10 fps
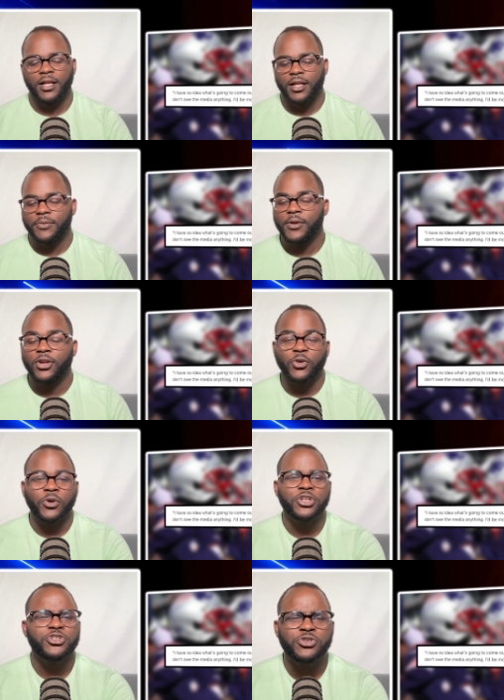Bill, what
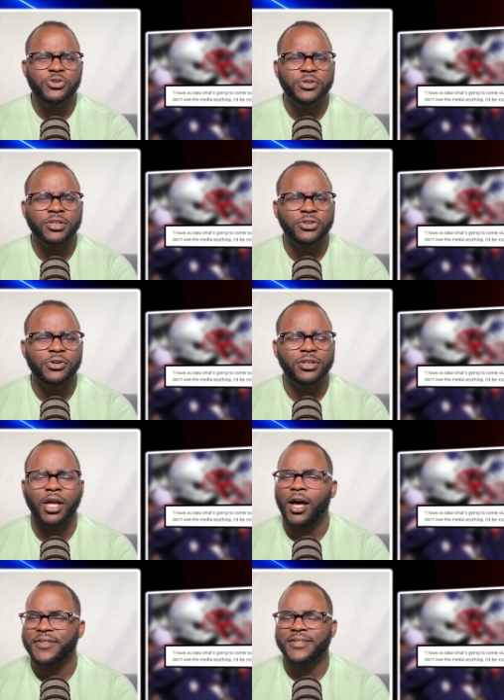did you do in the
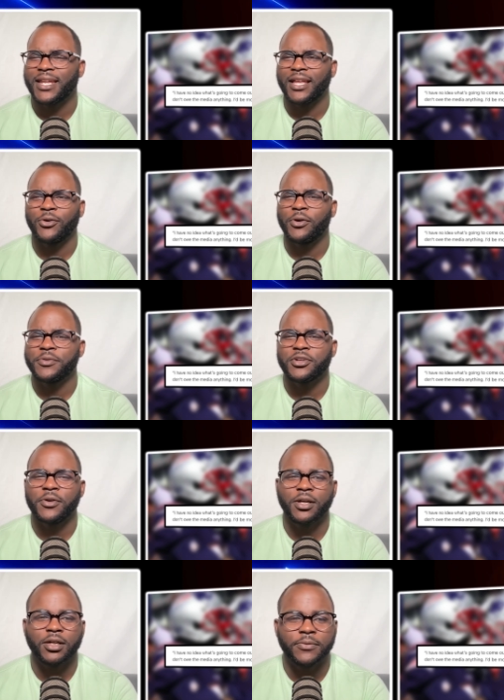loss today? What was
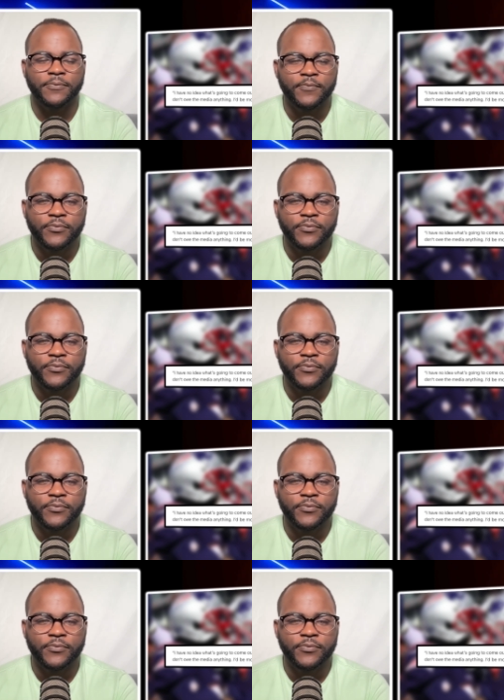going on?